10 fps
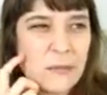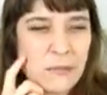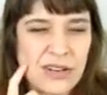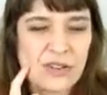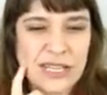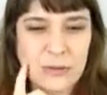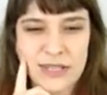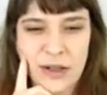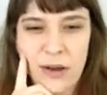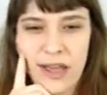but the dress
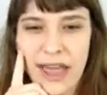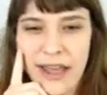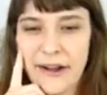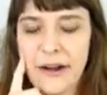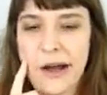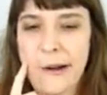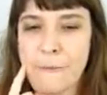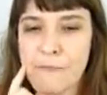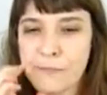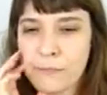was okay.
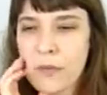Um,